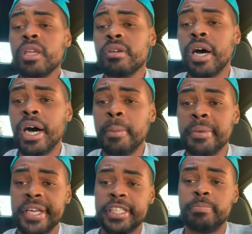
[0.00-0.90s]

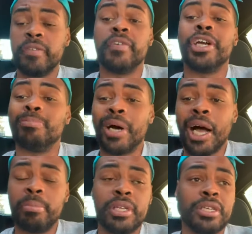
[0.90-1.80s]
has been very
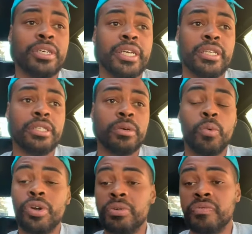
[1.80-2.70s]
popular in the
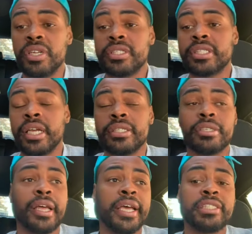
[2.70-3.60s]
world of real estate in the
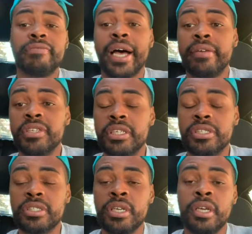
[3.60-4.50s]
last 5
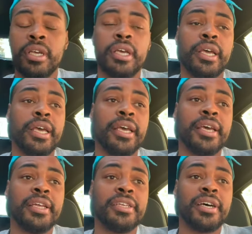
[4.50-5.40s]
years.
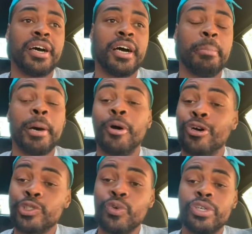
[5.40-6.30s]
And I'm
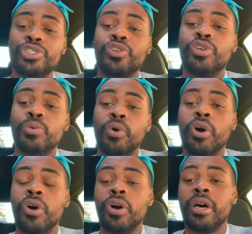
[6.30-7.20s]
also going to show you
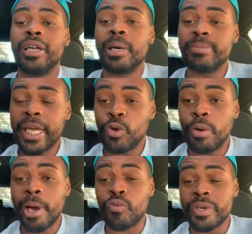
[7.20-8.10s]
all an update on
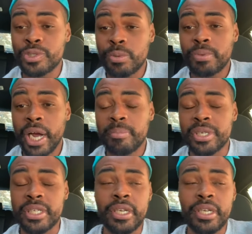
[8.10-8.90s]
my rental property.